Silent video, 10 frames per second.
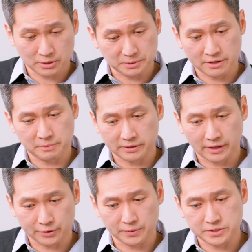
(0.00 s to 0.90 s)
companies have made a
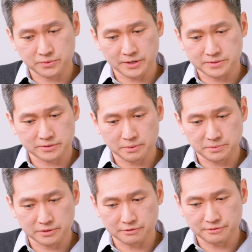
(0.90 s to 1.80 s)
lot of great strides in
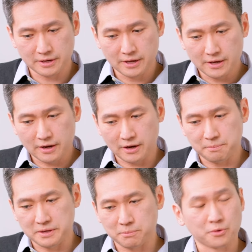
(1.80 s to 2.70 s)
terms of
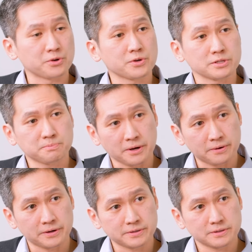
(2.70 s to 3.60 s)
being more
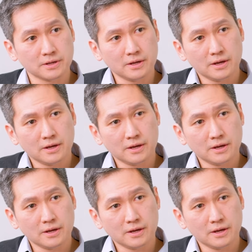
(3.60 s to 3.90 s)
transparent.